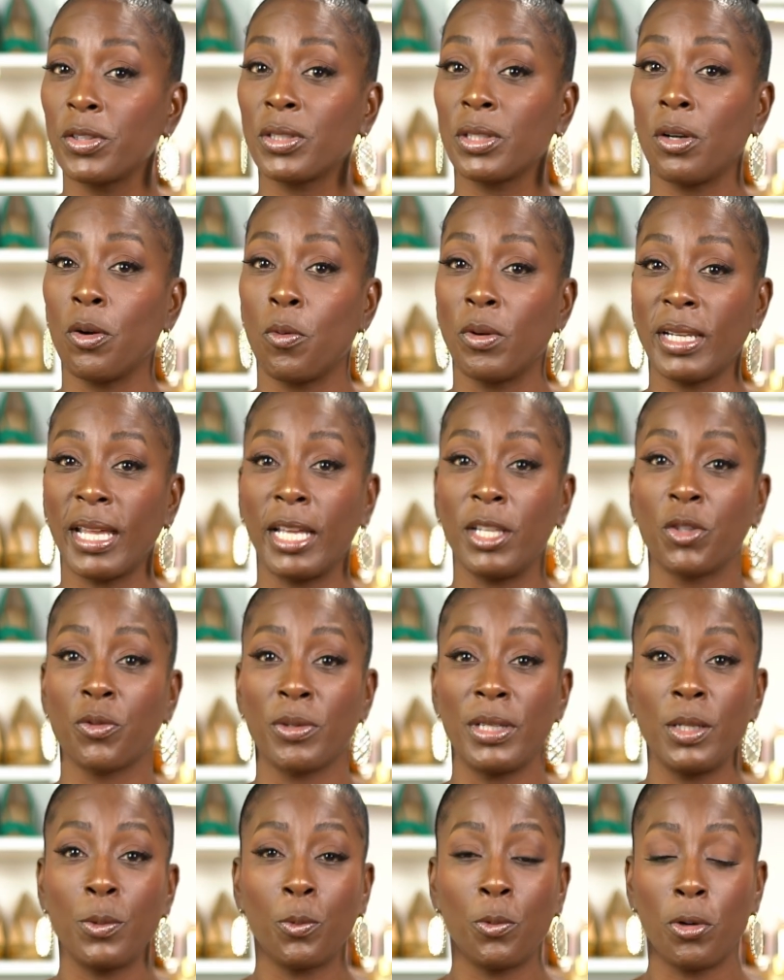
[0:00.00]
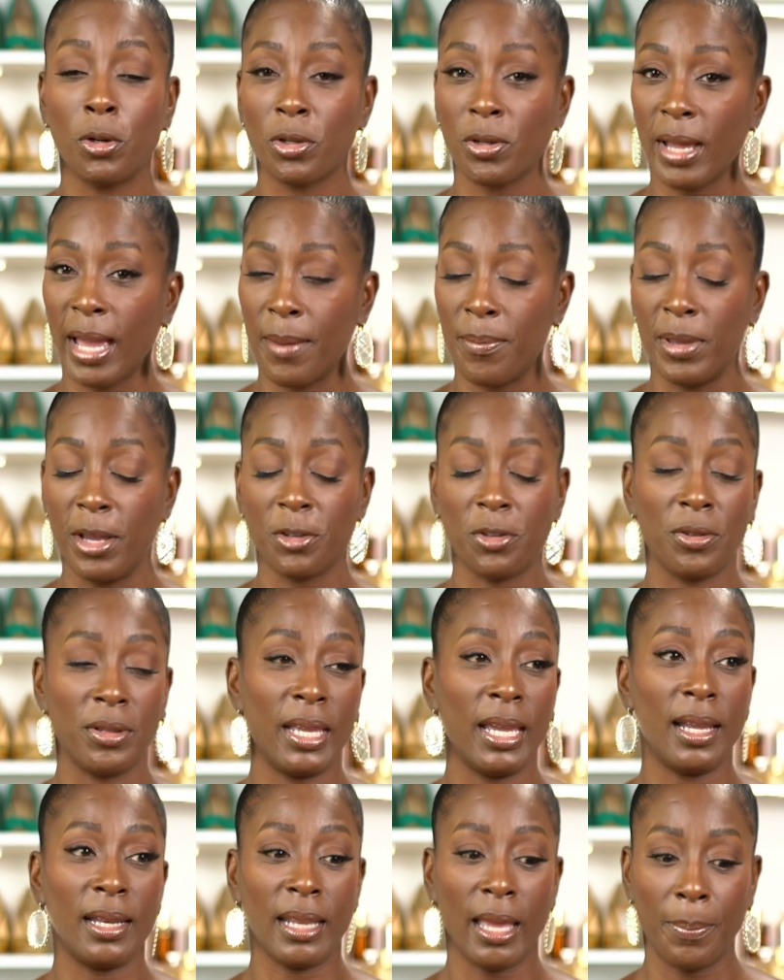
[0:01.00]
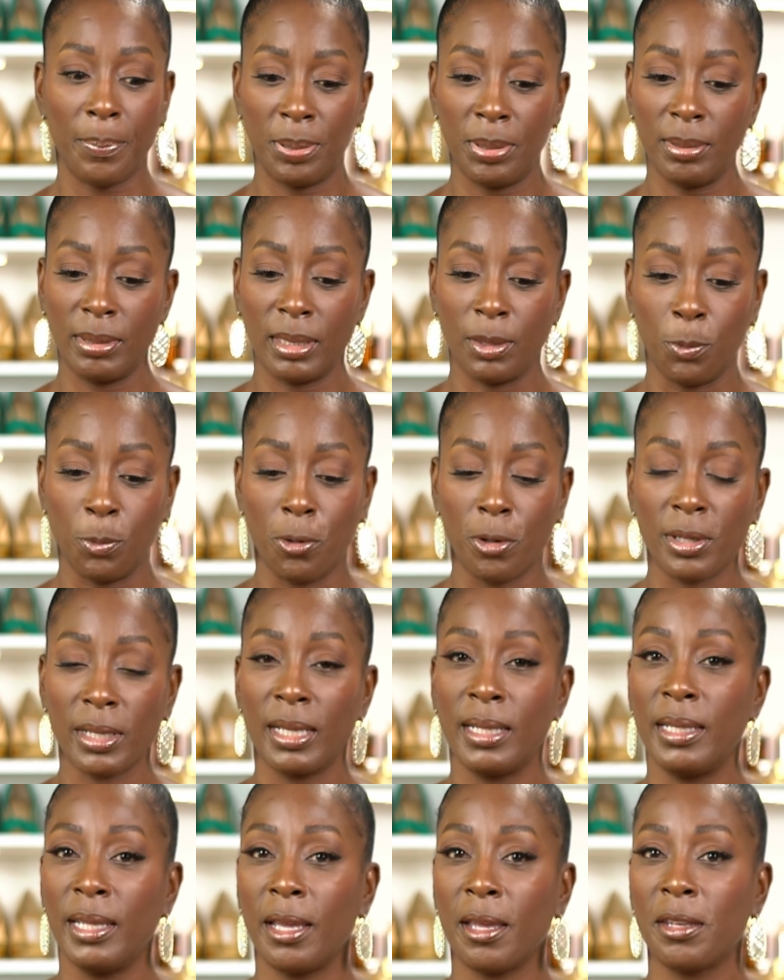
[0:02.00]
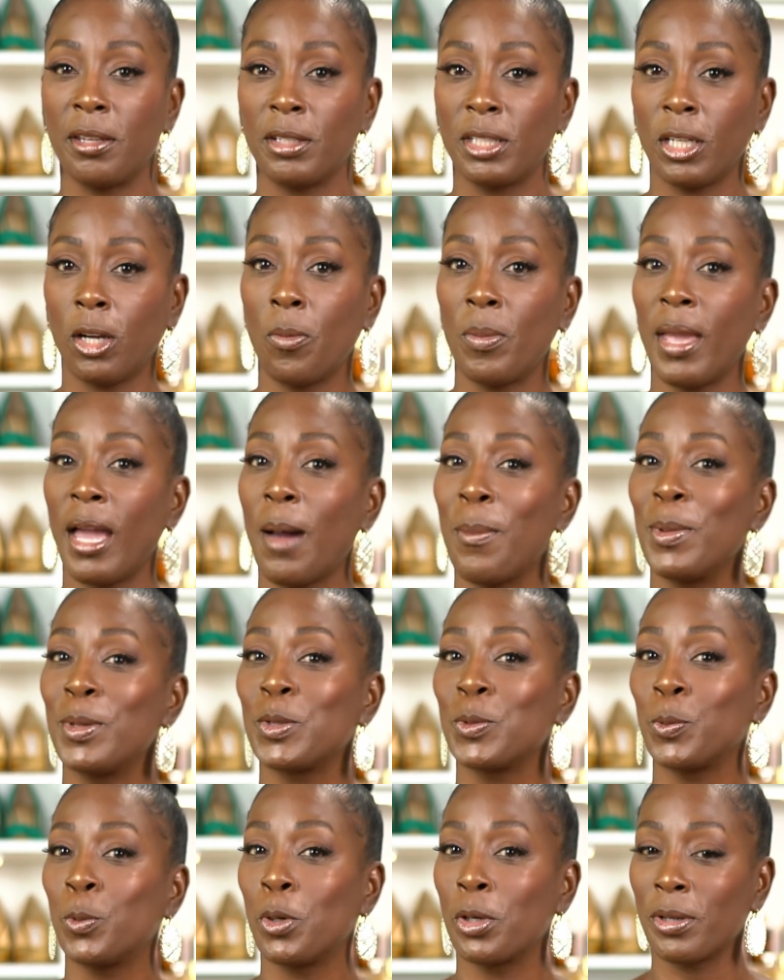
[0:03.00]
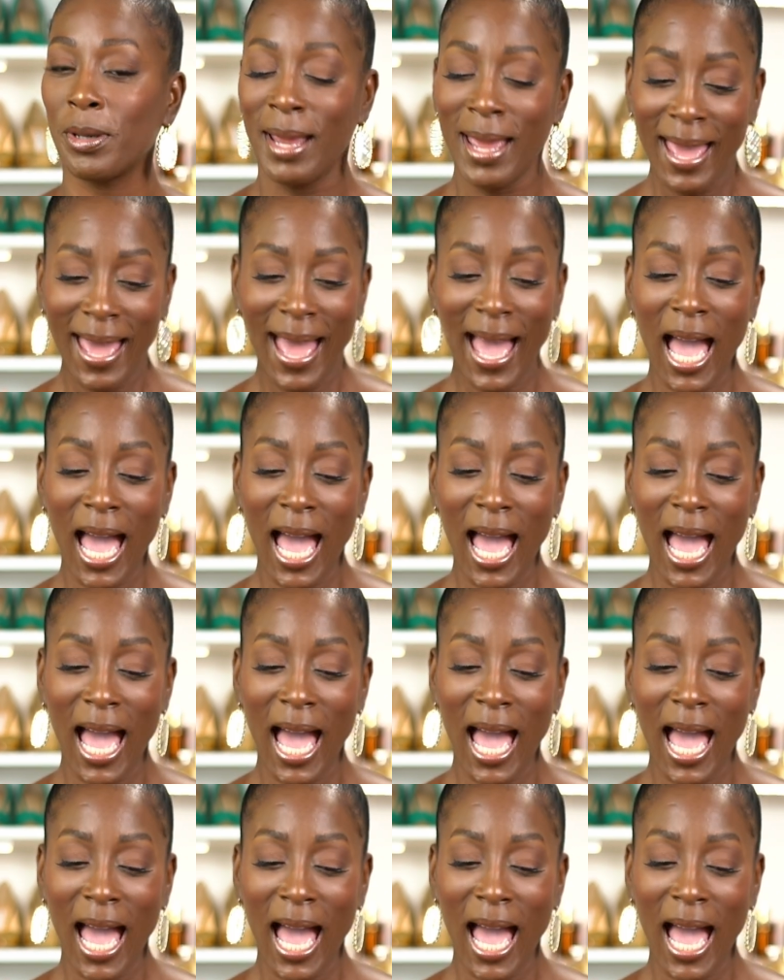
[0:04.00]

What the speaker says: So when I drink water, I measure that and I put the water in there and they tell me how much water